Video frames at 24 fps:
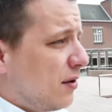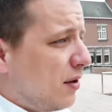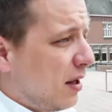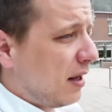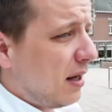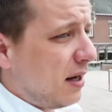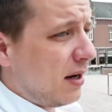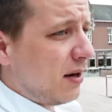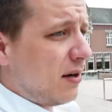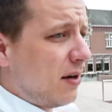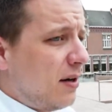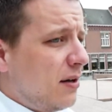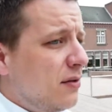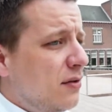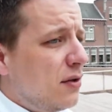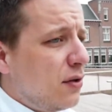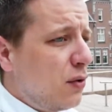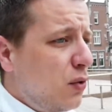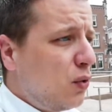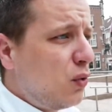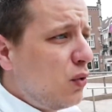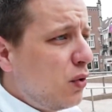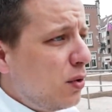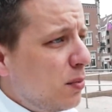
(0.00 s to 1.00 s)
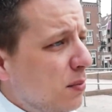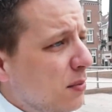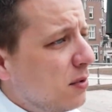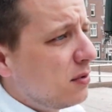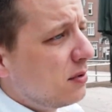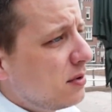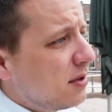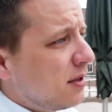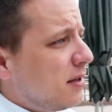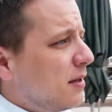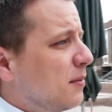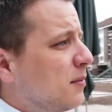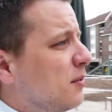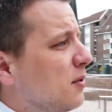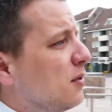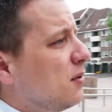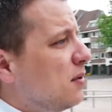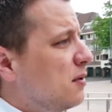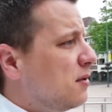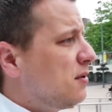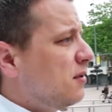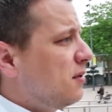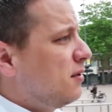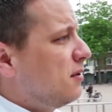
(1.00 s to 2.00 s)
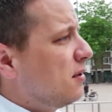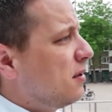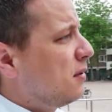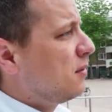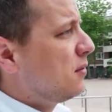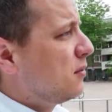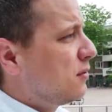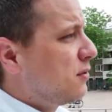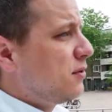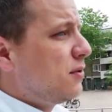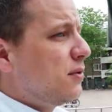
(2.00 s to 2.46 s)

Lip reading: here in Roermond and I'm going to go